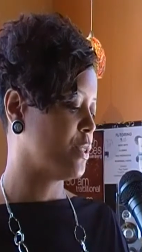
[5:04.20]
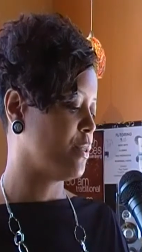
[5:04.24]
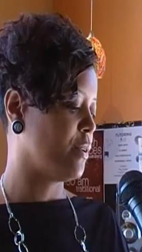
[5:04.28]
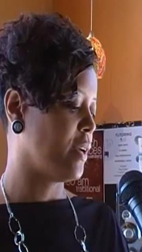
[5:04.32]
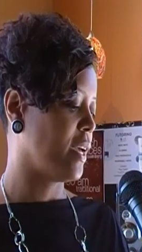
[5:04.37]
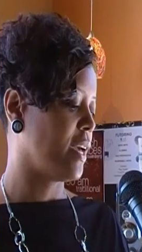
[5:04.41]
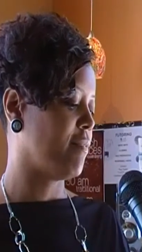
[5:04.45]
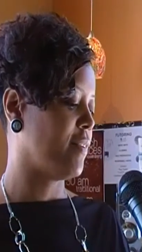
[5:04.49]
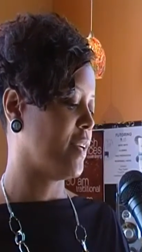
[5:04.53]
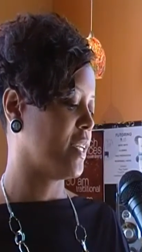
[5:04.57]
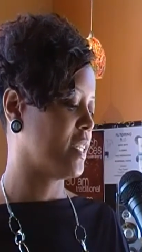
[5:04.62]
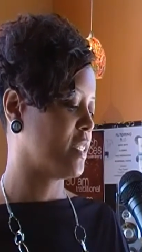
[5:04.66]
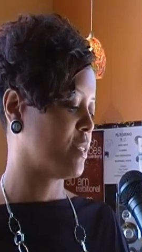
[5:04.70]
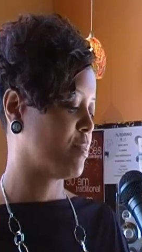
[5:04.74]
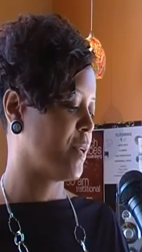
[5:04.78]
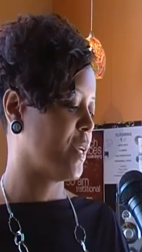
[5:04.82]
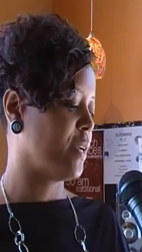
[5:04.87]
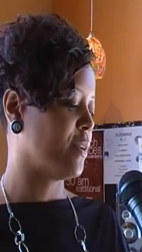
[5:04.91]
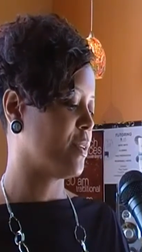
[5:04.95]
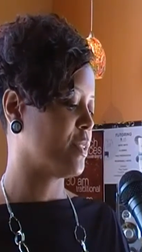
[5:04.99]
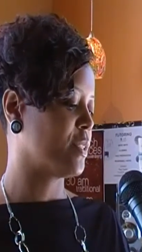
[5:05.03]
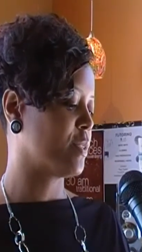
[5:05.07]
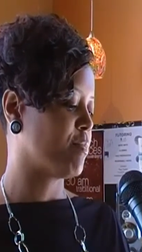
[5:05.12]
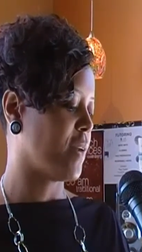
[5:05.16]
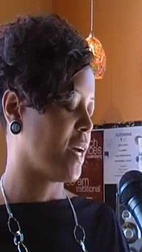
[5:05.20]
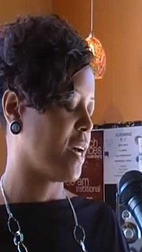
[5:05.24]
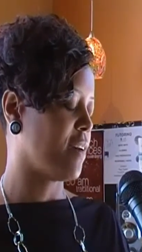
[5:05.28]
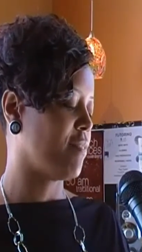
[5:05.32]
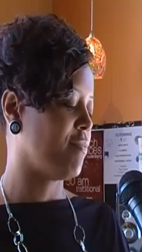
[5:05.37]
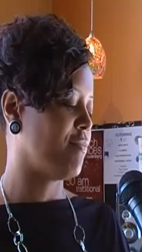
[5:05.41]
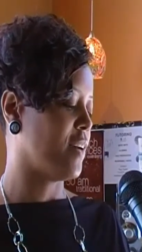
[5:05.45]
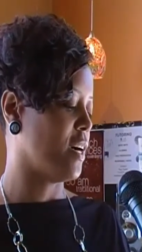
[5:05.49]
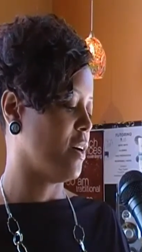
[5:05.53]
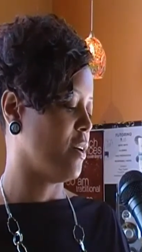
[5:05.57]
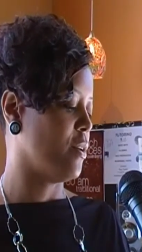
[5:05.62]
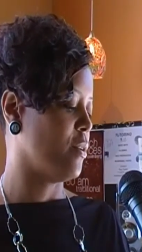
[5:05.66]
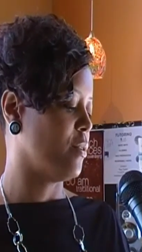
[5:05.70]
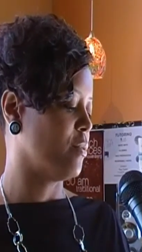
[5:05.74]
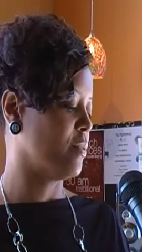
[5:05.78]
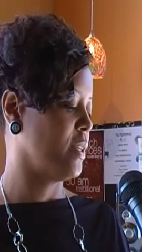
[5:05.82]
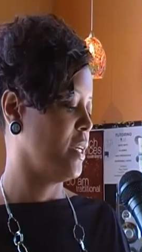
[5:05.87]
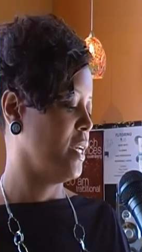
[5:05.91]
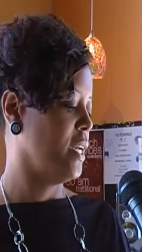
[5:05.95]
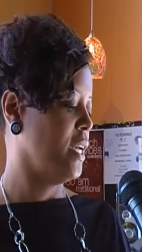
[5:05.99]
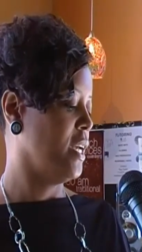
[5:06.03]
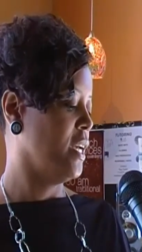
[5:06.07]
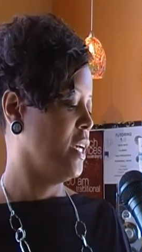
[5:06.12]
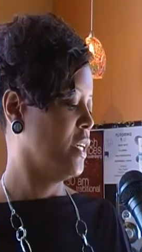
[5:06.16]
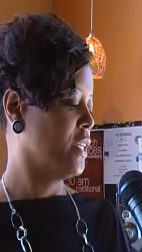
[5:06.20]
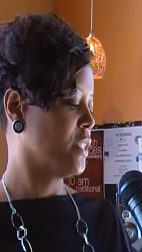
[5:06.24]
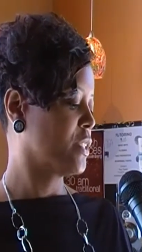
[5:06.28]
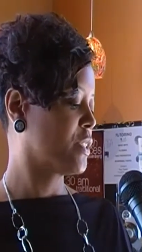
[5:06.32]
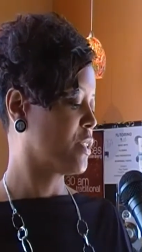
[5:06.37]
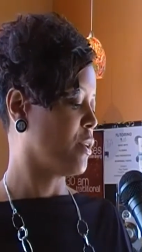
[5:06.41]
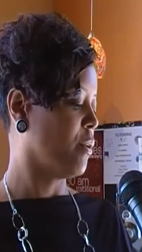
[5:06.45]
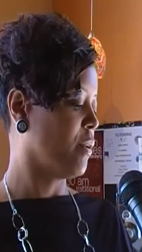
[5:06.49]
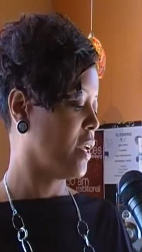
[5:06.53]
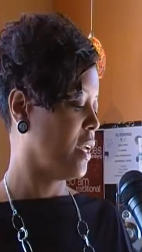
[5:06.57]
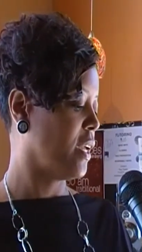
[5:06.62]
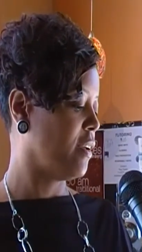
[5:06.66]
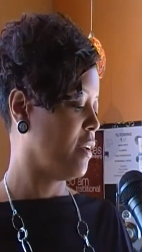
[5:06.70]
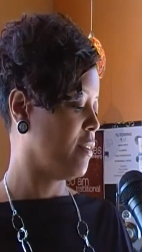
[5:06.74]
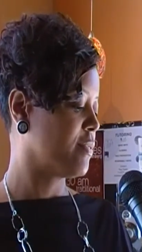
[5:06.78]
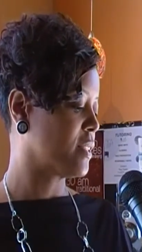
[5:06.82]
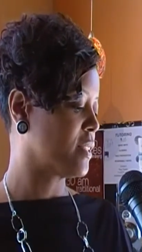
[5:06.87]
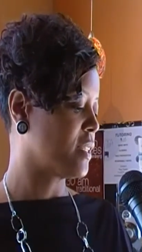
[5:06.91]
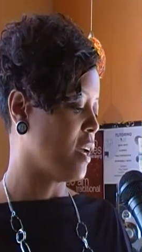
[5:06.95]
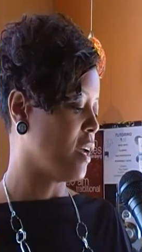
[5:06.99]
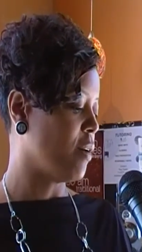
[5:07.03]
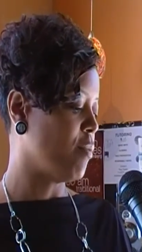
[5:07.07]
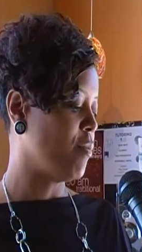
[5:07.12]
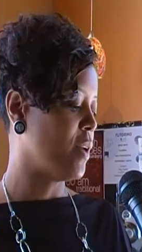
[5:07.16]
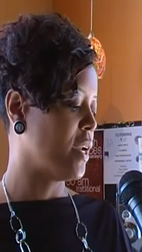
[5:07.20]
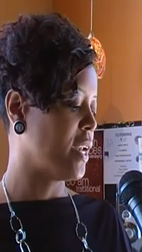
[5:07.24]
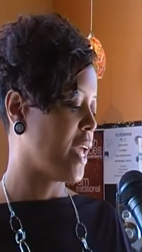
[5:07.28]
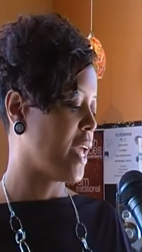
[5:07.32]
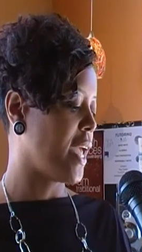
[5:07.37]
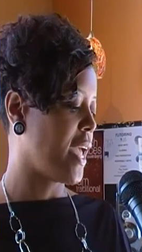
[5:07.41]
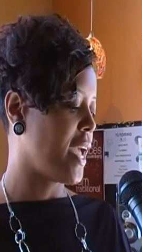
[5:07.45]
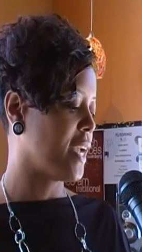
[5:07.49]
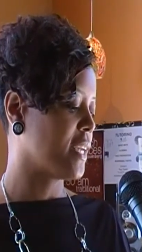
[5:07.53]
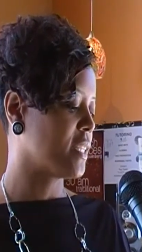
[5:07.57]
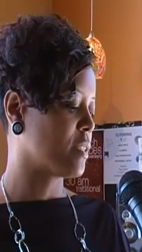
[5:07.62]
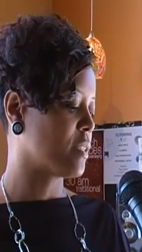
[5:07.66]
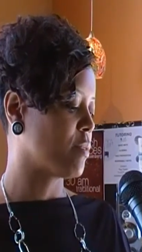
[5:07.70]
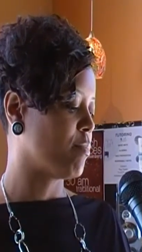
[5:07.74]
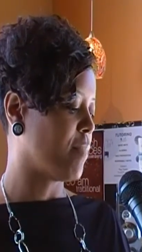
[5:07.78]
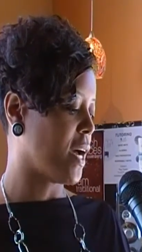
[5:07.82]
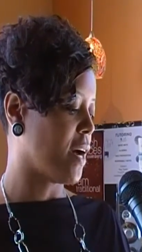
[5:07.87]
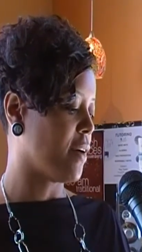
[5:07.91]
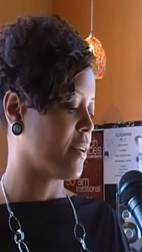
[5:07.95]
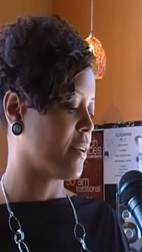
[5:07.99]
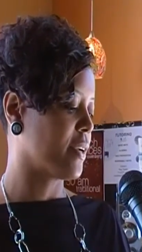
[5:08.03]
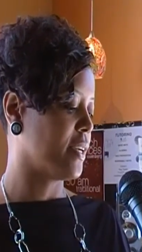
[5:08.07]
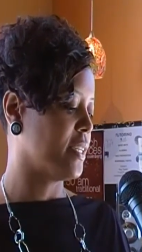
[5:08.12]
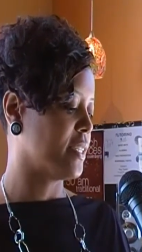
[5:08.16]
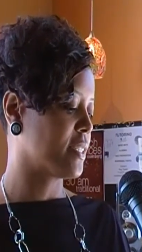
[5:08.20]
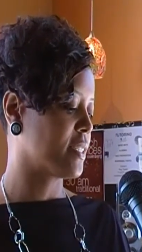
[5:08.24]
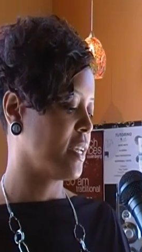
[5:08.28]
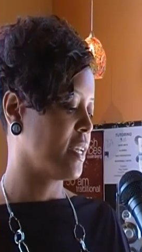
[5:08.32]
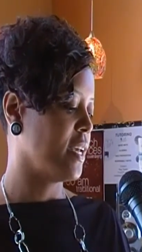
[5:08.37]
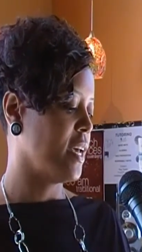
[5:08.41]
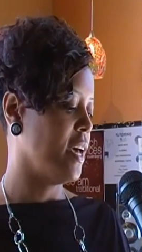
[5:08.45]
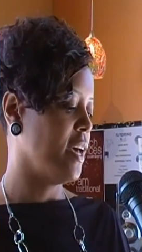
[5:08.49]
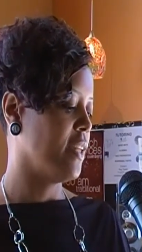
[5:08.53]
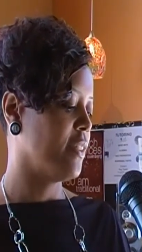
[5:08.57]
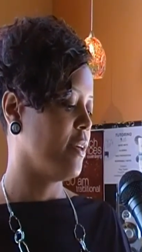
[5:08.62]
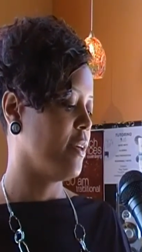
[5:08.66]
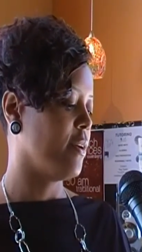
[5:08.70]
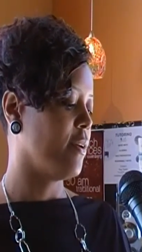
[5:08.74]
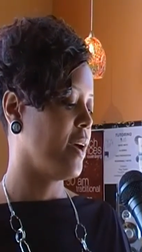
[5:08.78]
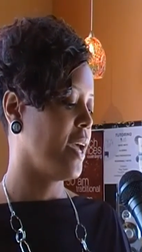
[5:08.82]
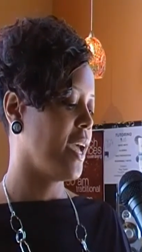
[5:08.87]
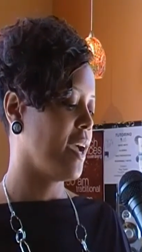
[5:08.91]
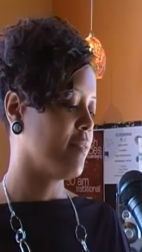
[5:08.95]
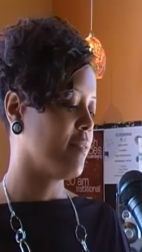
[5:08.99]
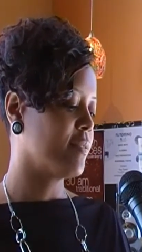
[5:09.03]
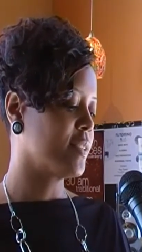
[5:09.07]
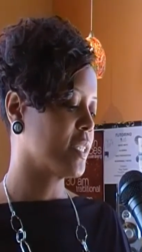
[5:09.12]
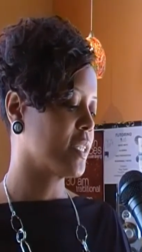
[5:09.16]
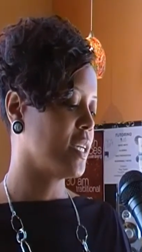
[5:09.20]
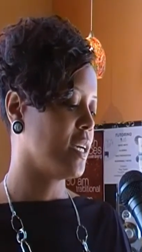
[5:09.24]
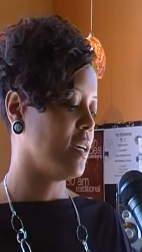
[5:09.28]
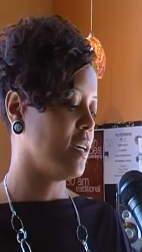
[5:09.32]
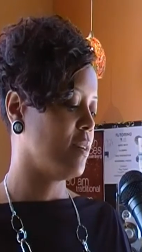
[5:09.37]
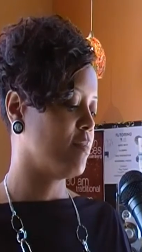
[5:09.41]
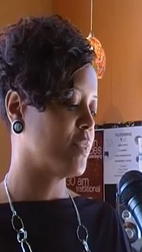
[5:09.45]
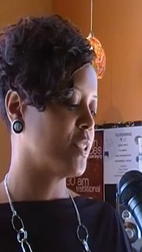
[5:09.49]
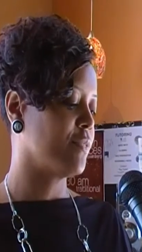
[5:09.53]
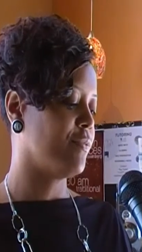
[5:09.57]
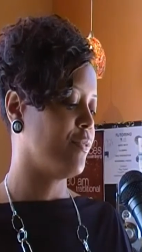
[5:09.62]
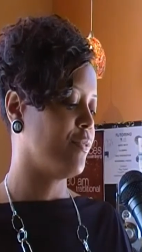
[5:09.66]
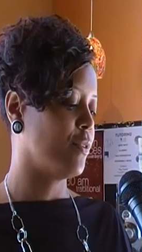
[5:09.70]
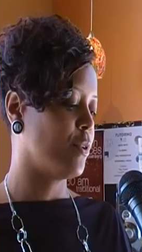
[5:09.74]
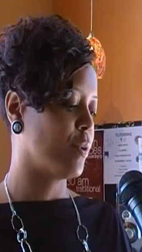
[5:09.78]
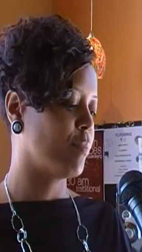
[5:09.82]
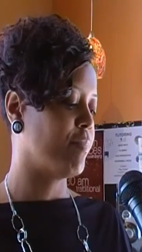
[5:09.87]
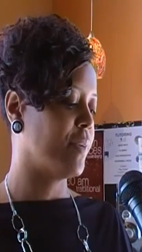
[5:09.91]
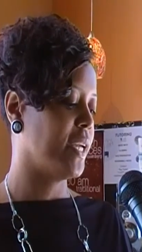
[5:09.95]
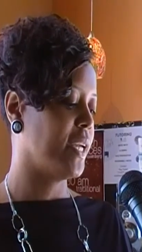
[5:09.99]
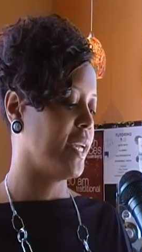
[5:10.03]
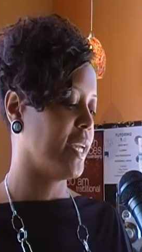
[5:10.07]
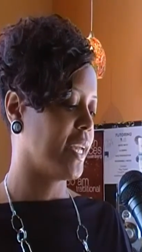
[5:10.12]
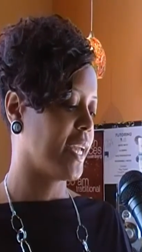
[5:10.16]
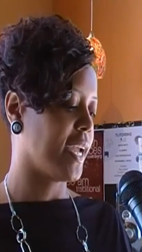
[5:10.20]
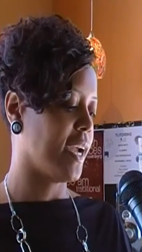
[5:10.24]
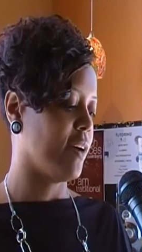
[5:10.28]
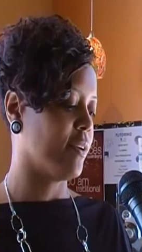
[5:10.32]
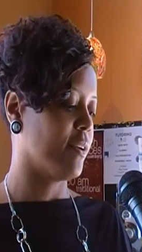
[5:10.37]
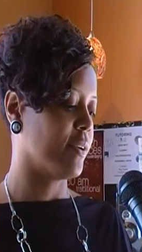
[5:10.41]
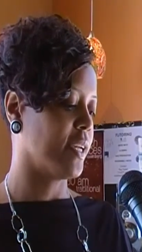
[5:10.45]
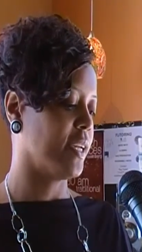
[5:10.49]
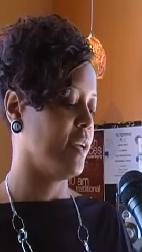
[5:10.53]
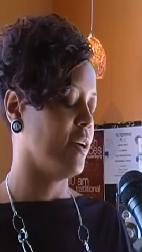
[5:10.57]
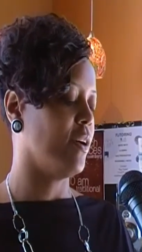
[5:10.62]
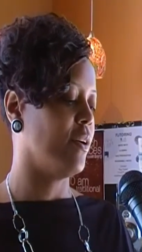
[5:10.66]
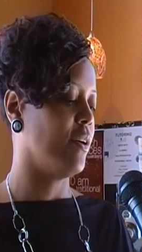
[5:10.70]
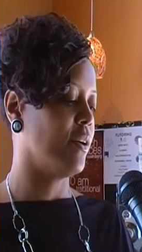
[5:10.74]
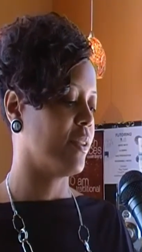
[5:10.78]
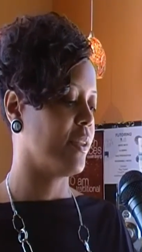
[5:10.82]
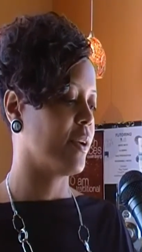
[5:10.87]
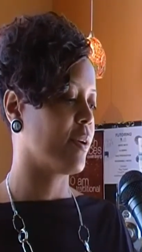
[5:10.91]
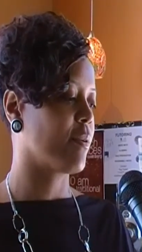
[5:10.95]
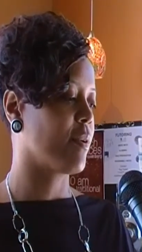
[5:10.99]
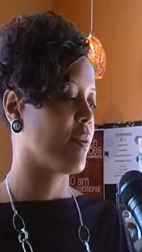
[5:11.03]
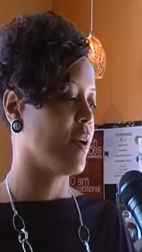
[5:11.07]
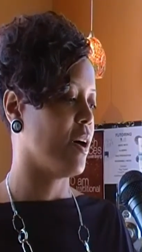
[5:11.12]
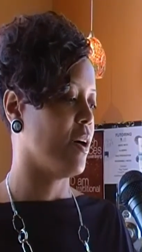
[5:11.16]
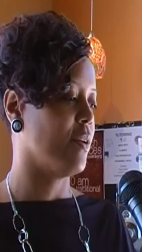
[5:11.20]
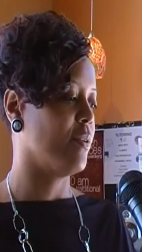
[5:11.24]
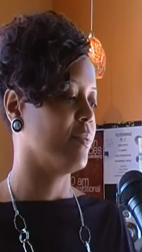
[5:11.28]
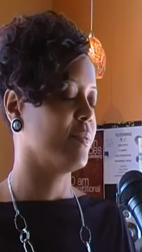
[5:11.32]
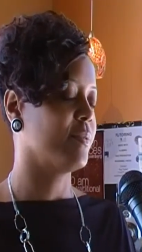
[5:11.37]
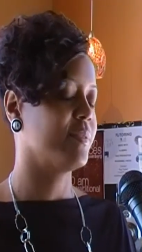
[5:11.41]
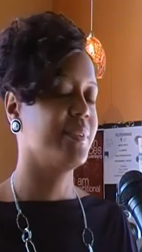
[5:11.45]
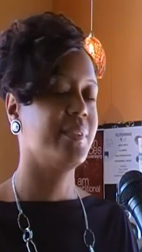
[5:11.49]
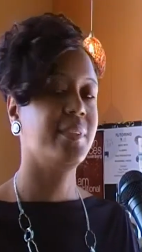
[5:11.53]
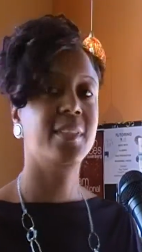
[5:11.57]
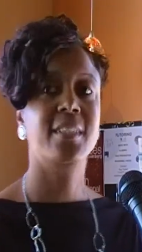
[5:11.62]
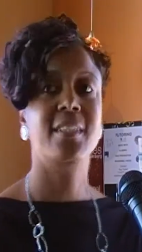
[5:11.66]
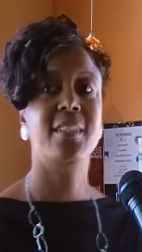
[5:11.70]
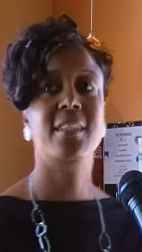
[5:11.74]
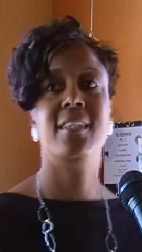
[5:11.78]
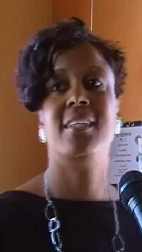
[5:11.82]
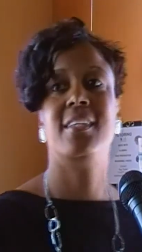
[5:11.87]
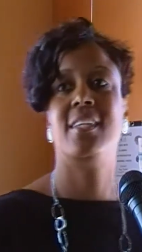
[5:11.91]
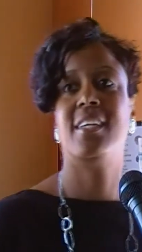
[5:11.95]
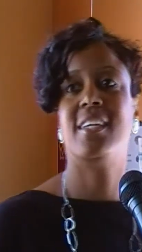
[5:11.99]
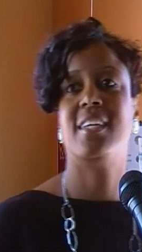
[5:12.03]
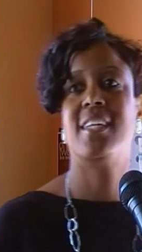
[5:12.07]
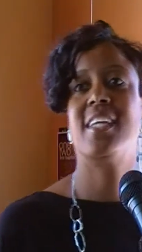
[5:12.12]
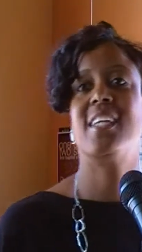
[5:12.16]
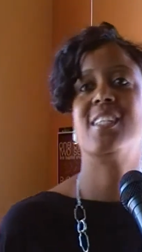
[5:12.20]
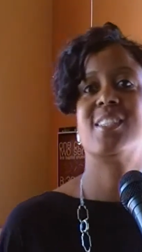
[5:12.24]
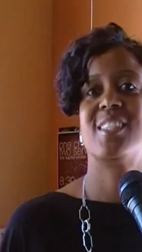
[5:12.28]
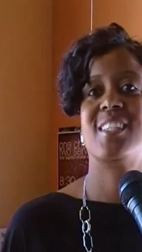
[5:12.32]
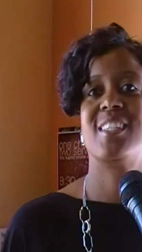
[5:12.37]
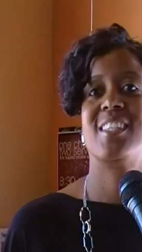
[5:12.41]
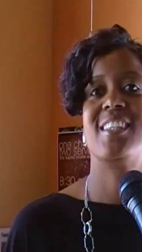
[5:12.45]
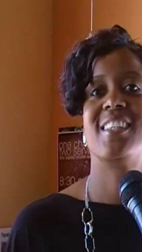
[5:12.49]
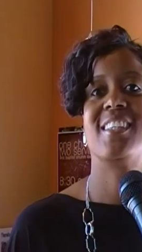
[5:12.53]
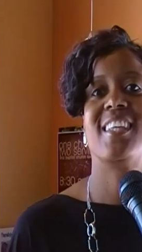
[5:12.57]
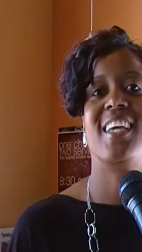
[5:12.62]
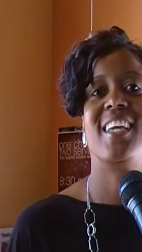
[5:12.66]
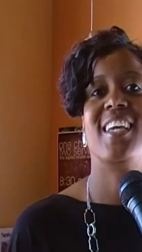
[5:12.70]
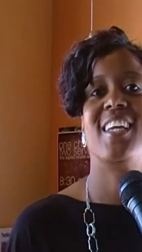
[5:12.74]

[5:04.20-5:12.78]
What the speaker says: what you have experienced by phone. So if someone asks about us, they'll have to come to Fort Bend County on their own. And that's